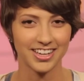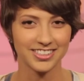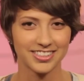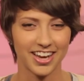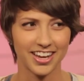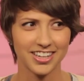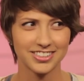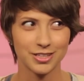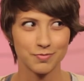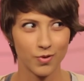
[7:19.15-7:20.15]

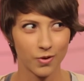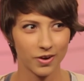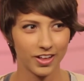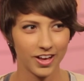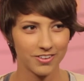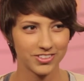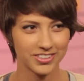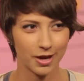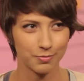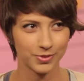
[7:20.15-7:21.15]
guess the moral of
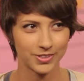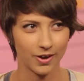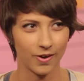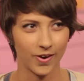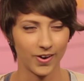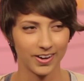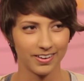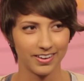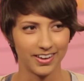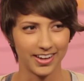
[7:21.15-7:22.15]
this episode
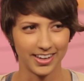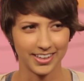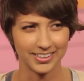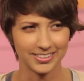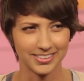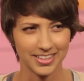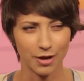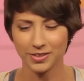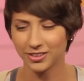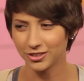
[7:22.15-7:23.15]
is,
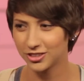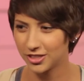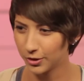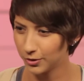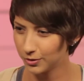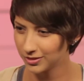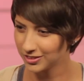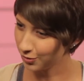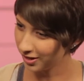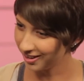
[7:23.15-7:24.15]
I mean, there's two,
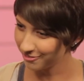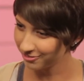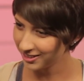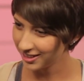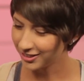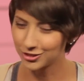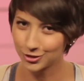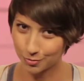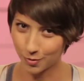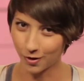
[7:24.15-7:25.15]
sort of. There's
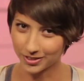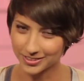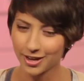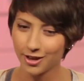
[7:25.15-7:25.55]
two morals.